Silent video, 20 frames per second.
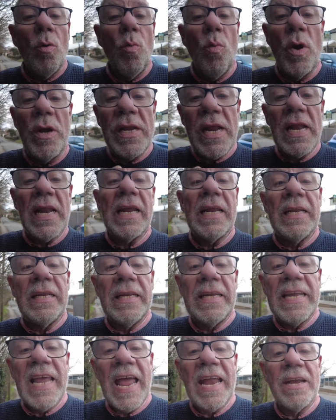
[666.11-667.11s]
We're nearly at
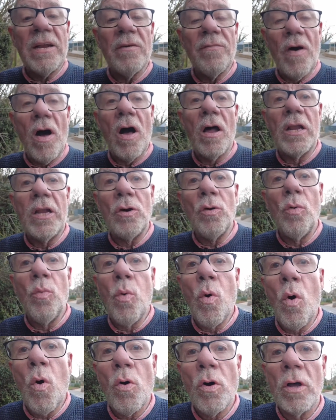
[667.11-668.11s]
the end of our little
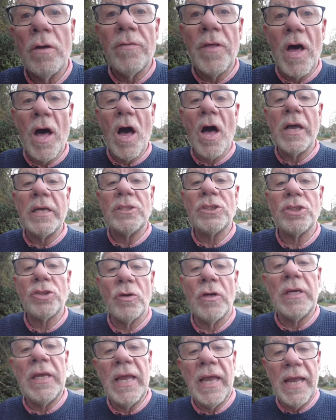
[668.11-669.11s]
walk of the high
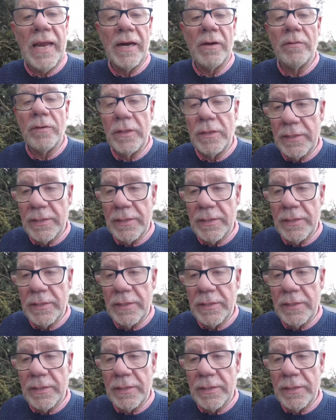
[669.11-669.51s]
street here